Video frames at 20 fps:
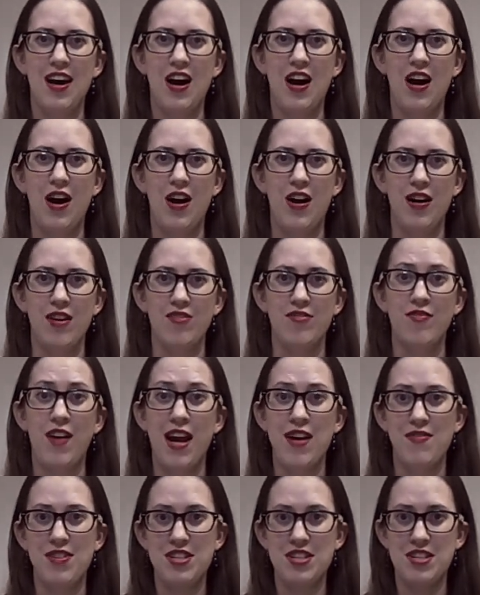are
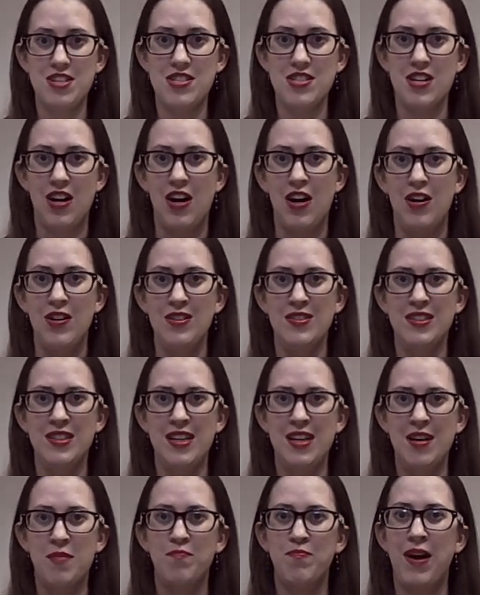5 inches tall
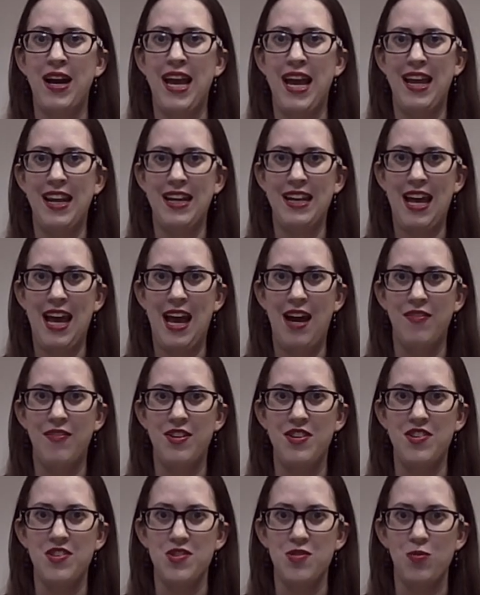by 8.5
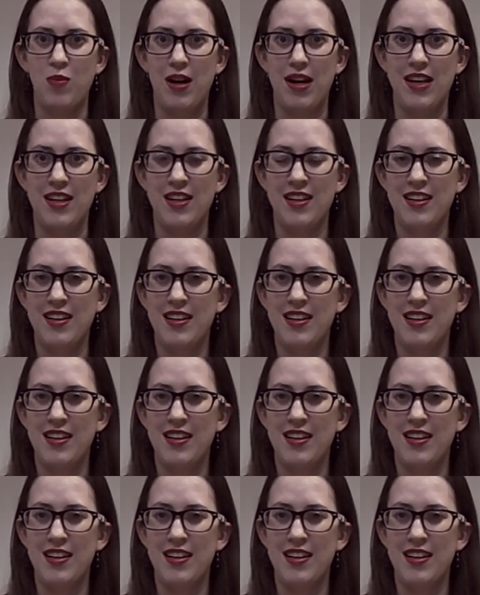inches wide.